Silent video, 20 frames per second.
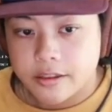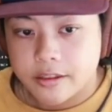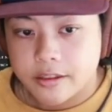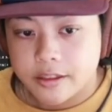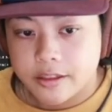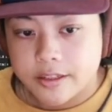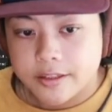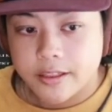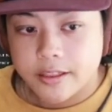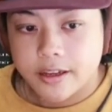
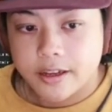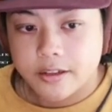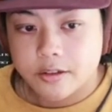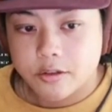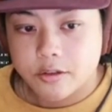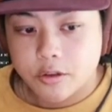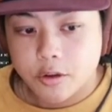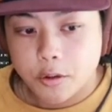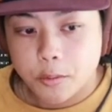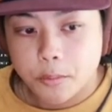like that.
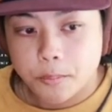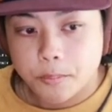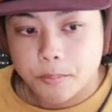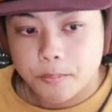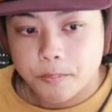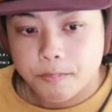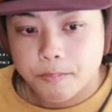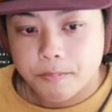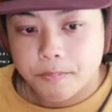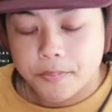So,
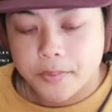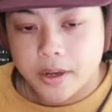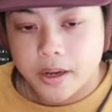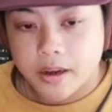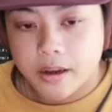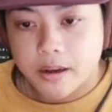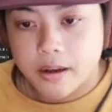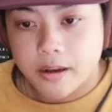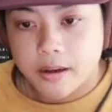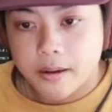
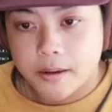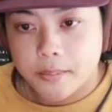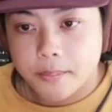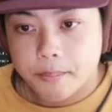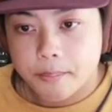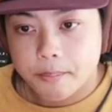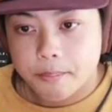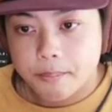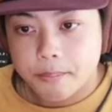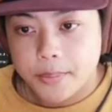
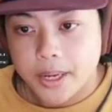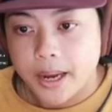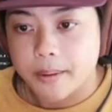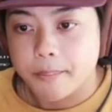yeah,